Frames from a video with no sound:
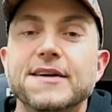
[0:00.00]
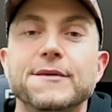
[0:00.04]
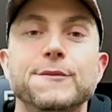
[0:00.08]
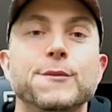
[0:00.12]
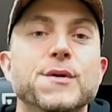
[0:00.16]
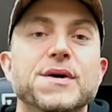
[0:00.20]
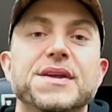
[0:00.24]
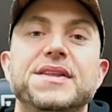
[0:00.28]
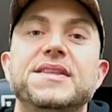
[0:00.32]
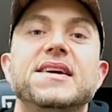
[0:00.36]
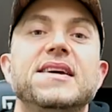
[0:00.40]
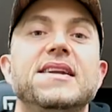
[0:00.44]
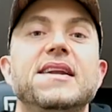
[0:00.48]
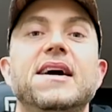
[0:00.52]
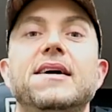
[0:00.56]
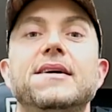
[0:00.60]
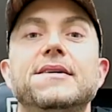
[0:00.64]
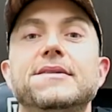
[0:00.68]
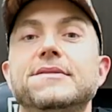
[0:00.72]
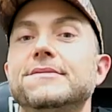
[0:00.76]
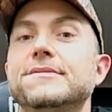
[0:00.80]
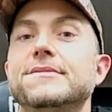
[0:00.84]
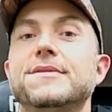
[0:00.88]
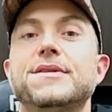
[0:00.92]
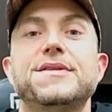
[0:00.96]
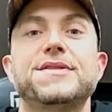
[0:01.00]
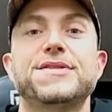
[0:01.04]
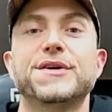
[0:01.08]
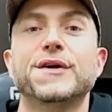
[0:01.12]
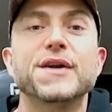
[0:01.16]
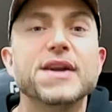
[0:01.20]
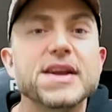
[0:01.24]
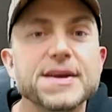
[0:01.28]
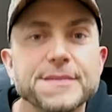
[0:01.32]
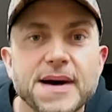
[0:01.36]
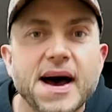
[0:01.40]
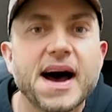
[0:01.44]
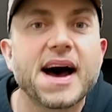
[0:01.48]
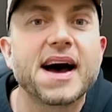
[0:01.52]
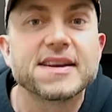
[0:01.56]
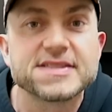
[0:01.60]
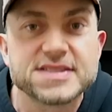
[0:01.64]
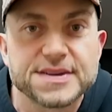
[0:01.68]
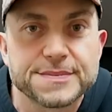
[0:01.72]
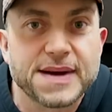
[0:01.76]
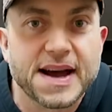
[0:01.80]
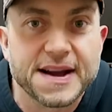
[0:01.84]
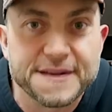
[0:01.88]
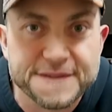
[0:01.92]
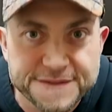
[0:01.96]
within 30 miles
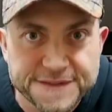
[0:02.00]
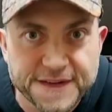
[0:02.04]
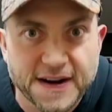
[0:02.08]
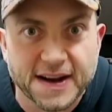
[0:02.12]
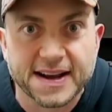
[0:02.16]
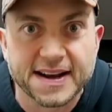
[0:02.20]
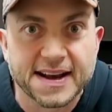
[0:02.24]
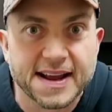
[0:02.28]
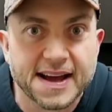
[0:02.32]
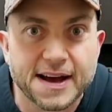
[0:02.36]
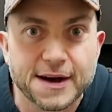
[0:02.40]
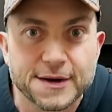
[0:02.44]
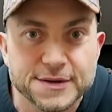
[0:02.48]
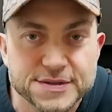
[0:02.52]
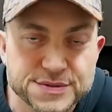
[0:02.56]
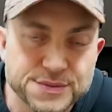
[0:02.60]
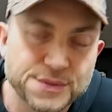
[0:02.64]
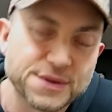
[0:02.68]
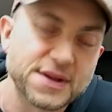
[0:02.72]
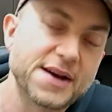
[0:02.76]
of my fucking house.